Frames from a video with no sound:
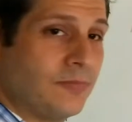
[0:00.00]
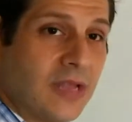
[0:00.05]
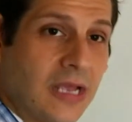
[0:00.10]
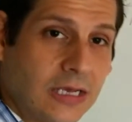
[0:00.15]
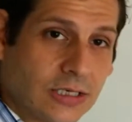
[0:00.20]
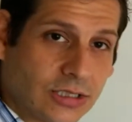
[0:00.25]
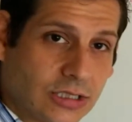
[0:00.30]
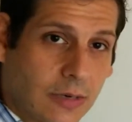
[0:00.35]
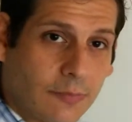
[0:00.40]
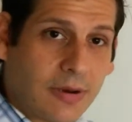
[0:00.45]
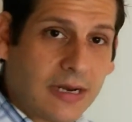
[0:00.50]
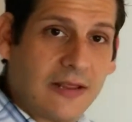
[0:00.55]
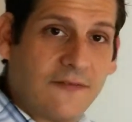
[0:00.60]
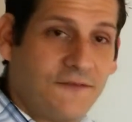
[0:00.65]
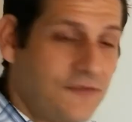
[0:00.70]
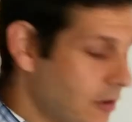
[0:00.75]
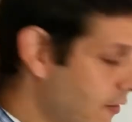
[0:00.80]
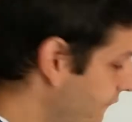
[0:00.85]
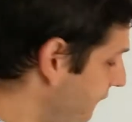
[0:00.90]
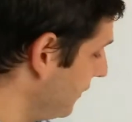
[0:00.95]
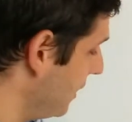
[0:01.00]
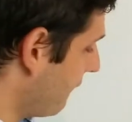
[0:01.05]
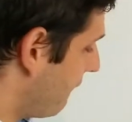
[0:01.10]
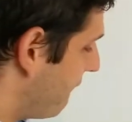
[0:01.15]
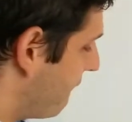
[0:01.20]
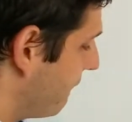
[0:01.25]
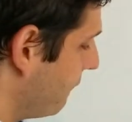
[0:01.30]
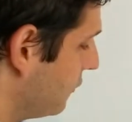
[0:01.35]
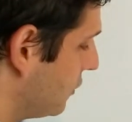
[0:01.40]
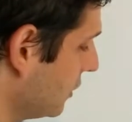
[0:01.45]
Somebody feel free to
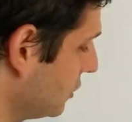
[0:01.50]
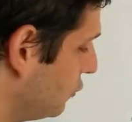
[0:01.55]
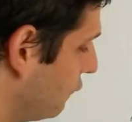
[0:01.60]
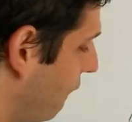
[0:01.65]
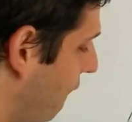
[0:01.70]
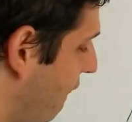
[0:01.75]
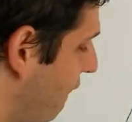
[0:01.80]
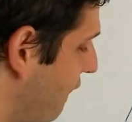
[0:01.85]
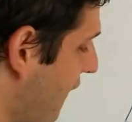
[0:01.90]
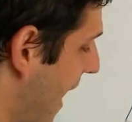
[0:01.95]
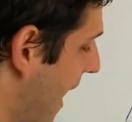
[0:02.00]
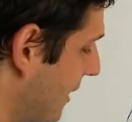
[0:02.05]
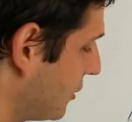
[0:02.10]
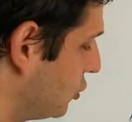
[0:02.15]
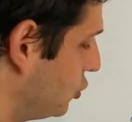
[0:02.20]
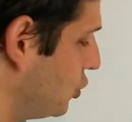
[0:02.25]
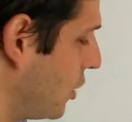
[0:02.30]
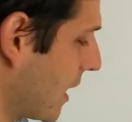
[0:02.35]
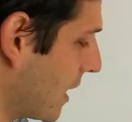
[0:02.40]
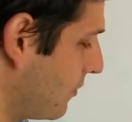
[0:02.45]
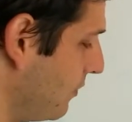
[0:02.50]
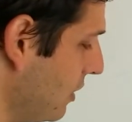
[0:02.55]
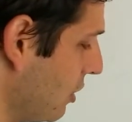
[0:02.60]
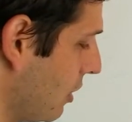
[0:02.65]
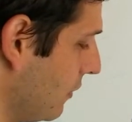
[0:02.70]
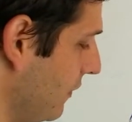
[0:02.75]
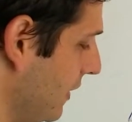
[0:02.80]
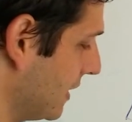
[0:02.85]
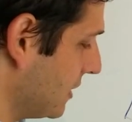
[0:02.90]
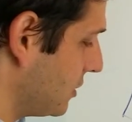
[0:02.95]
fact check me
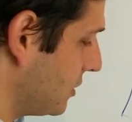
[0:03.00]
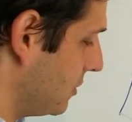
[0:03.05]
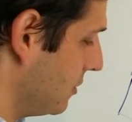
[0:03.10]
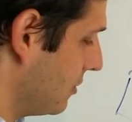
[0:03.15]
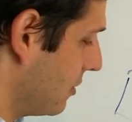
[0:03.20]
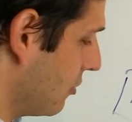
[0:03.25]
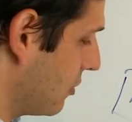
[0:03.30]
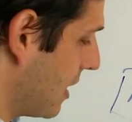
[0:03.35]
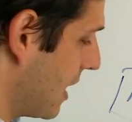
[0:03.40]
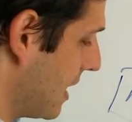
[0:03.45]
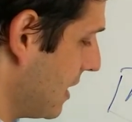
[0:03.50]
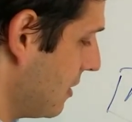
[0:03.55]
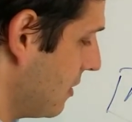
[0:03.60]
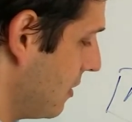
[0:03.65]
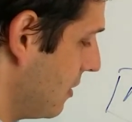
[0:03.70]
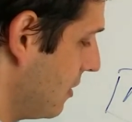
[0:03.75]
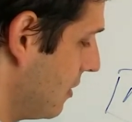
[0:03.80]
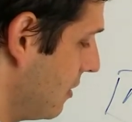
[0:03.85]
on this, okay?